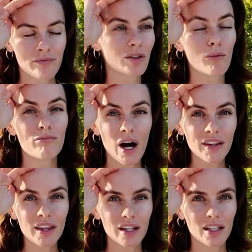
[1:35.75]
So
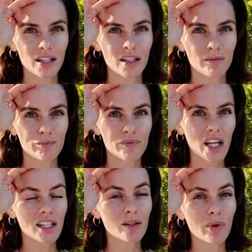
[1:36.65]
monthly,
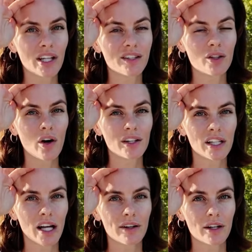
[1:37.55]
it depends on the
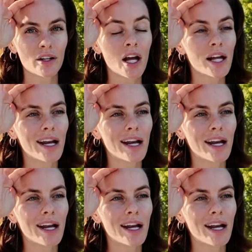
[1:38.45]
carrier.